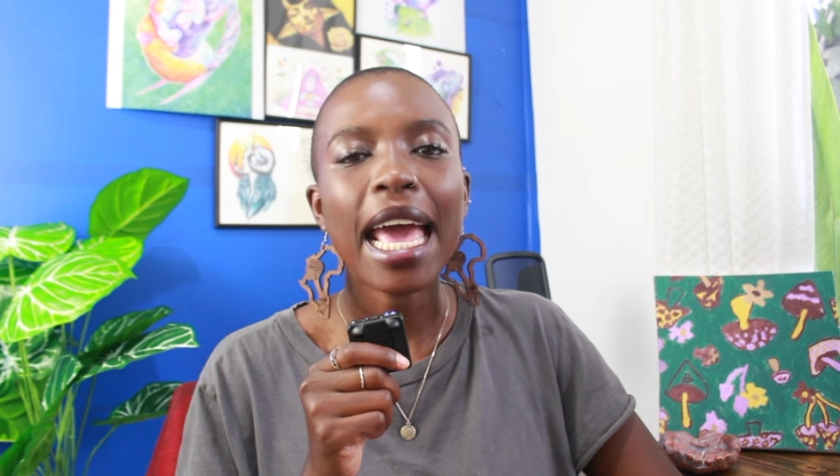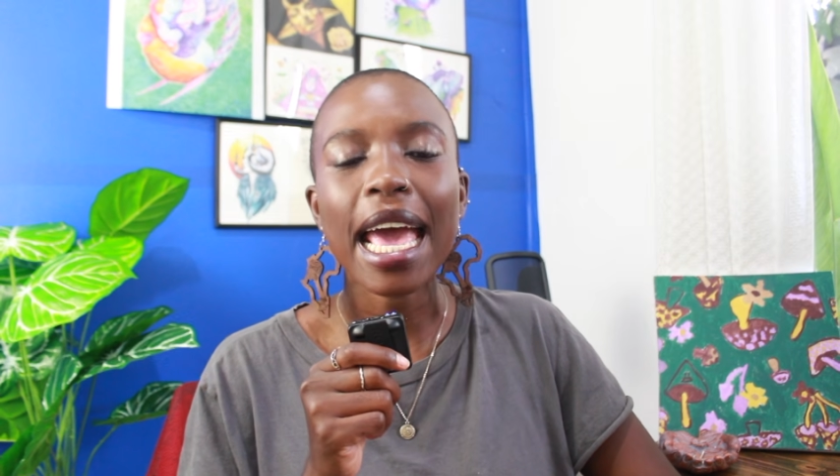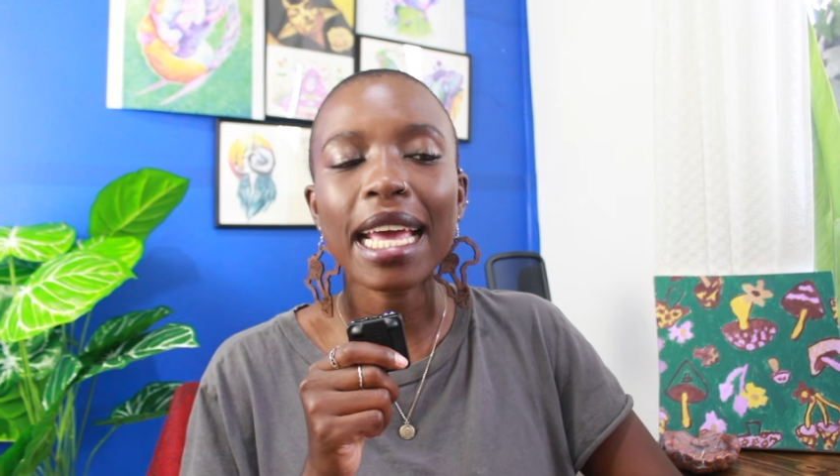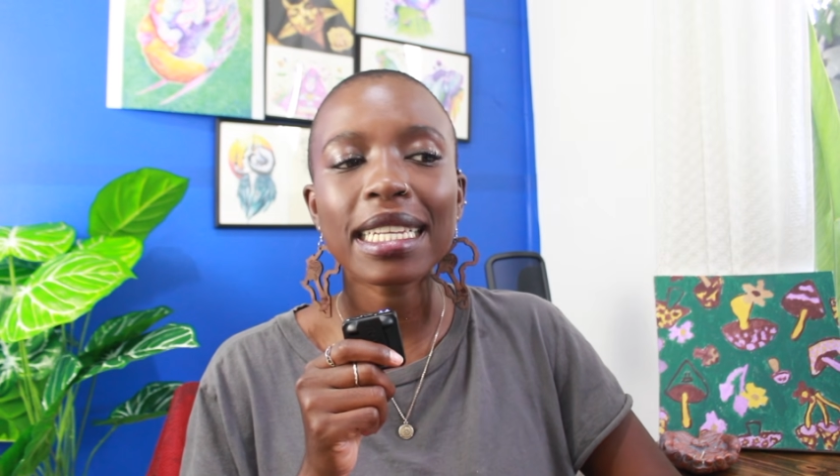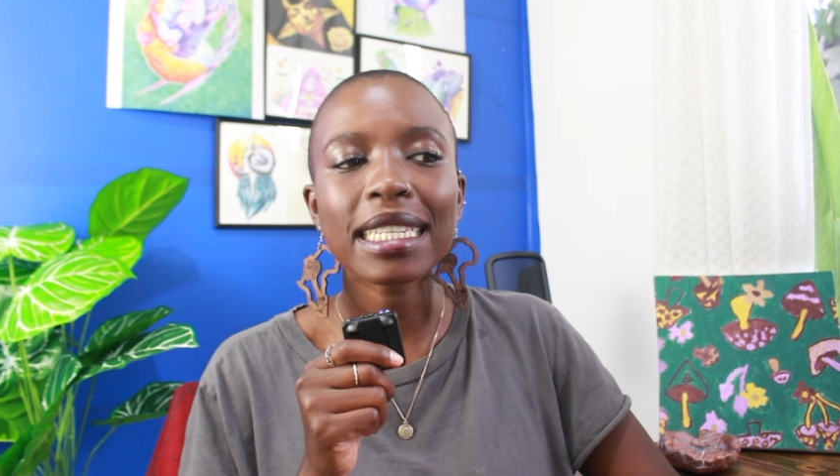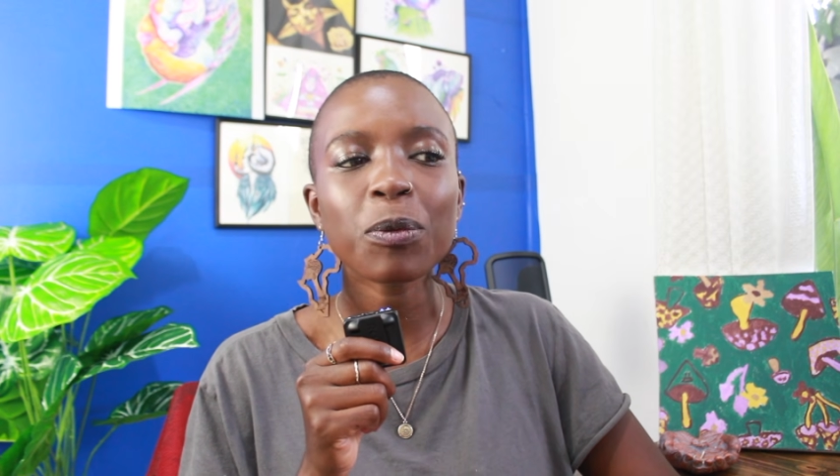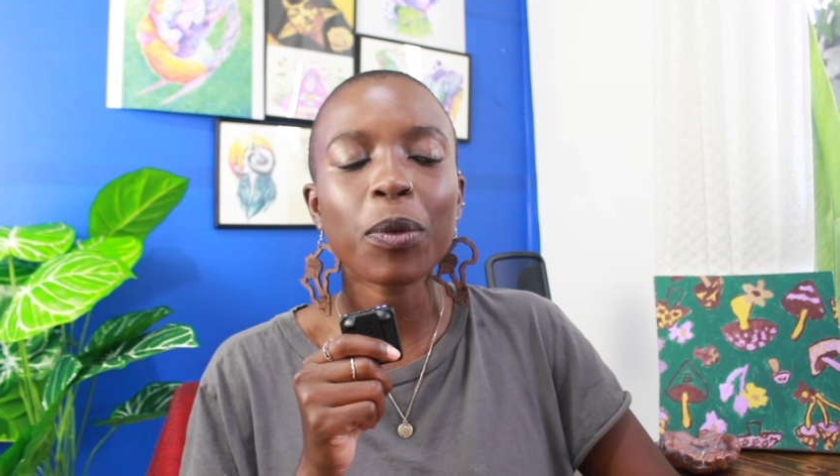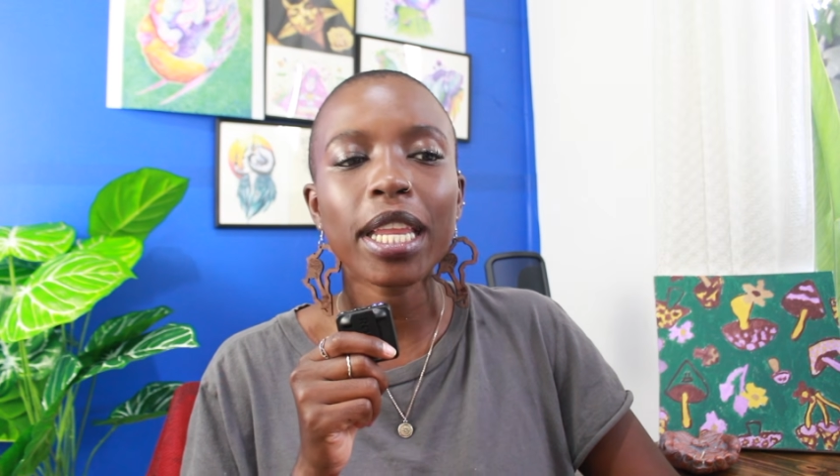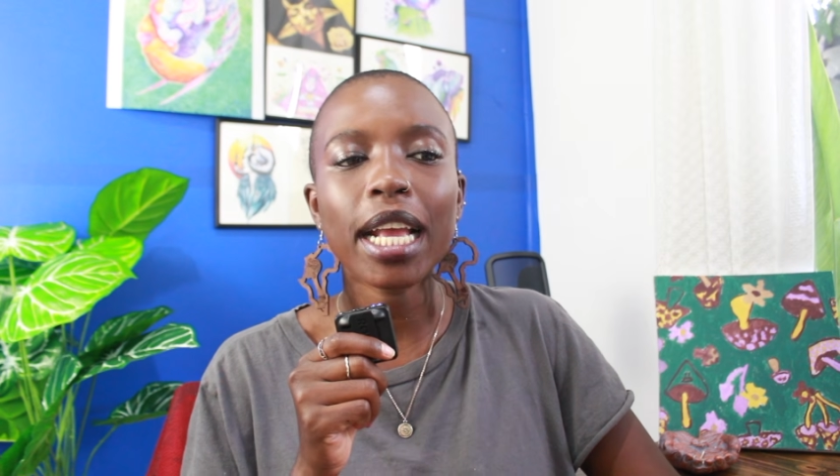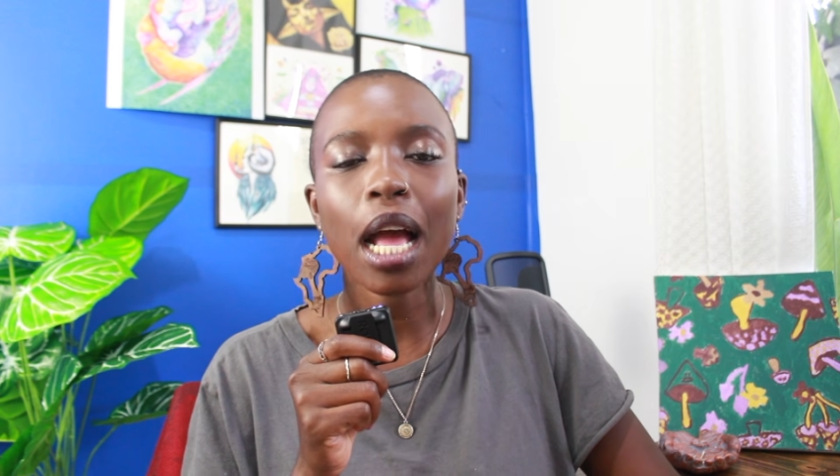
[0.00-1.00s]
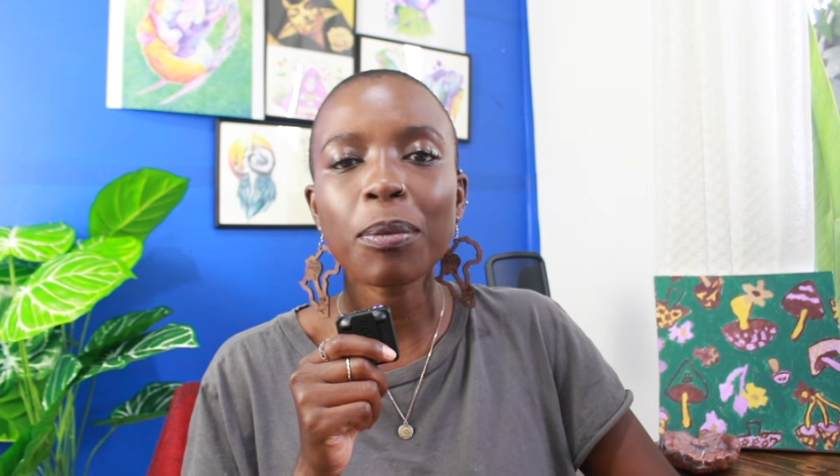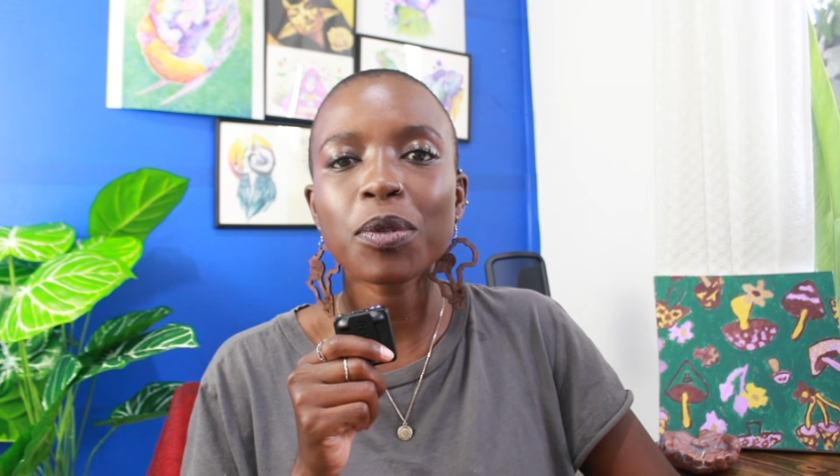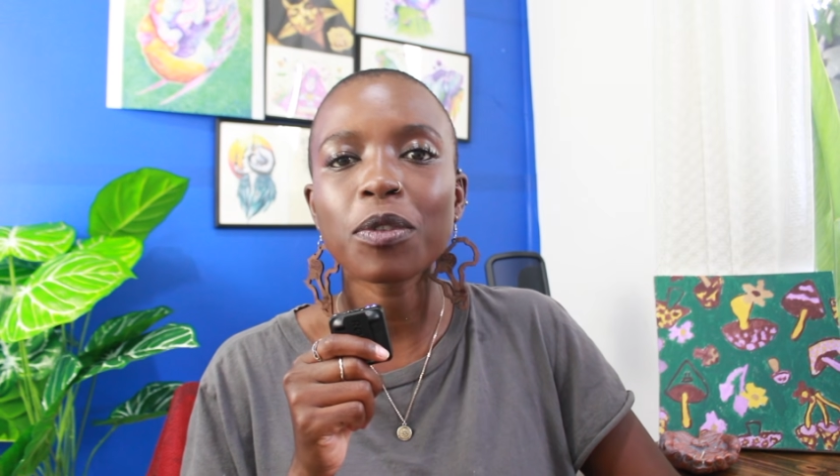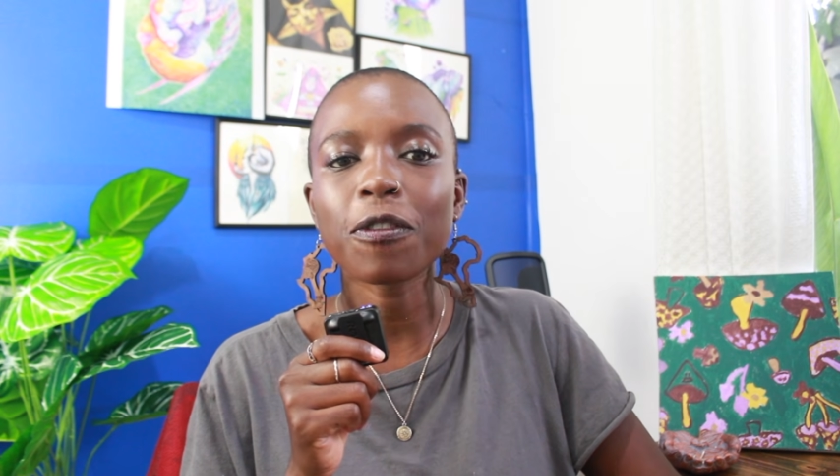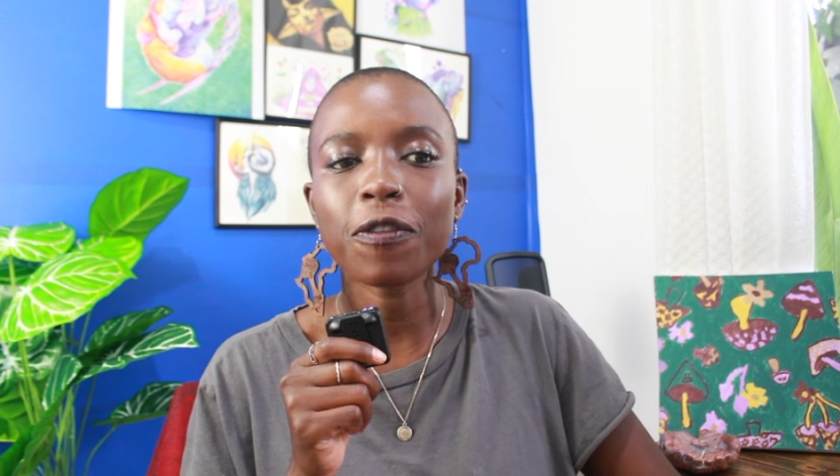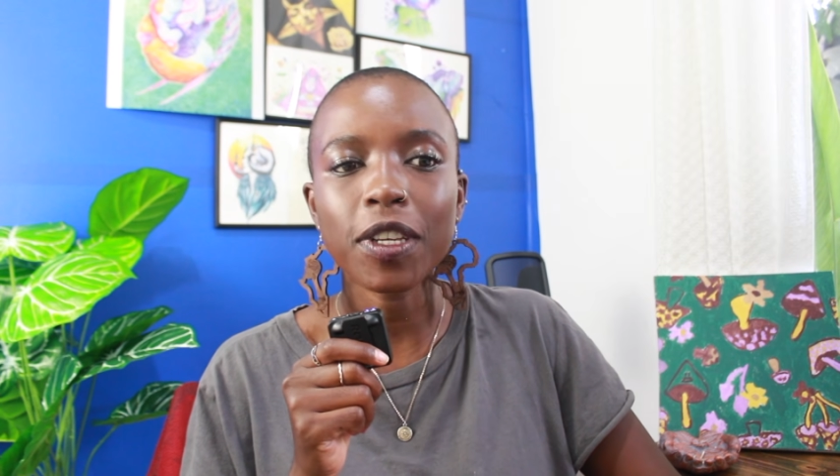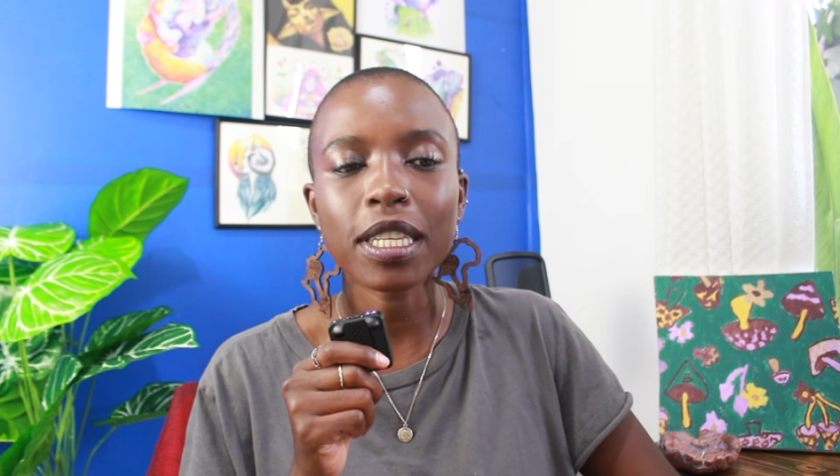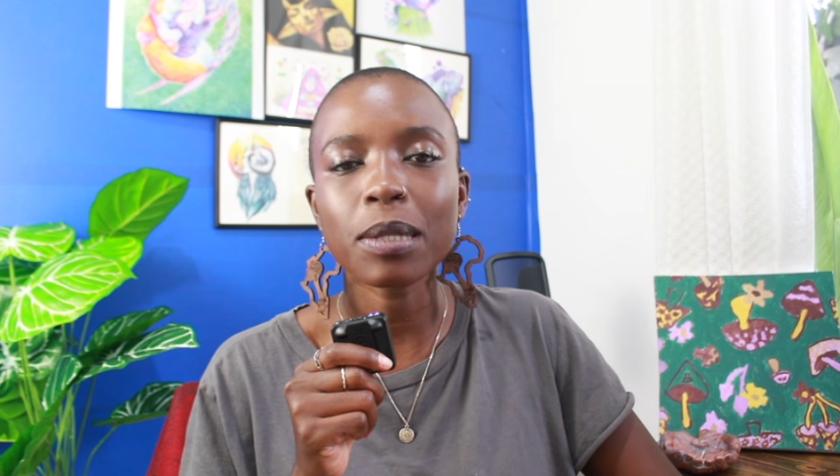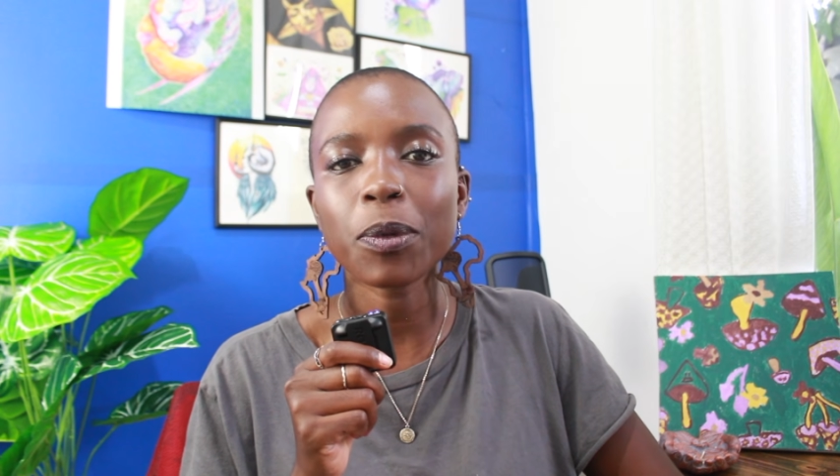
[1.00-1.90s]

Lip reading: And when it comes to the fees,